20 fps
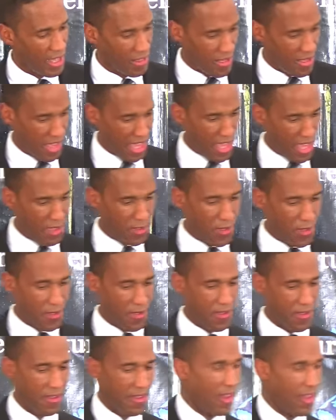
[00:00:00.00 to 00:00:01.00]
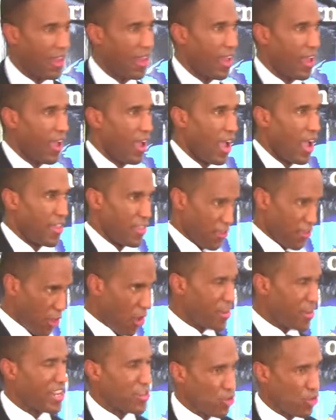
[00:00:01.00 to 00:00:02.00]
It says, and the
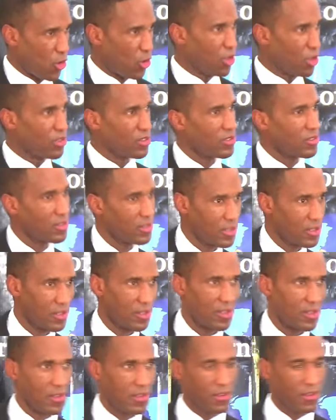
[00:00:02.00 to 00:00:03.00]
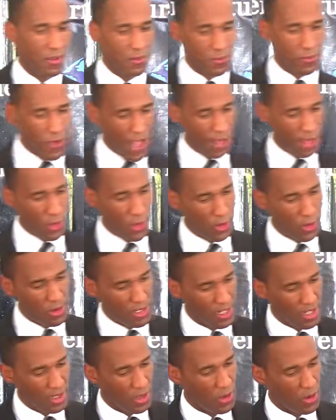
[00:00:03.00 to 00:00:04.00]
third angel
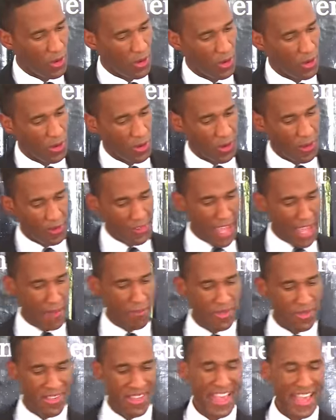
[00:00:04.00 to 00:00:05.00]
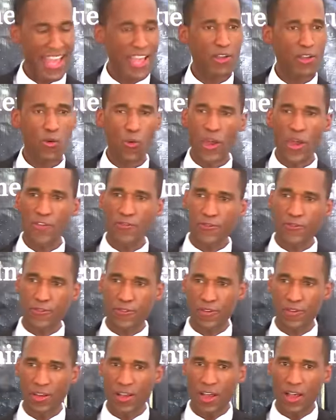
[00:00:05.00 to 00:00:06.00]
followed them saying
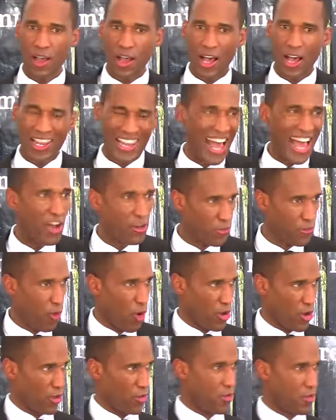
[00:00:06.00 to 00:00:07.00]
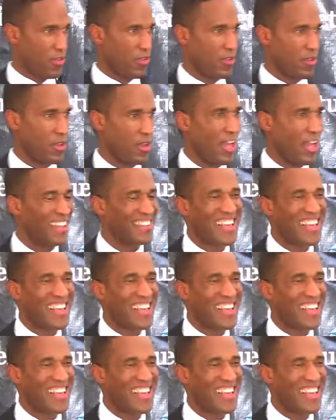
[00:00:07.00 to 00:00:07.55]
with a loud voice.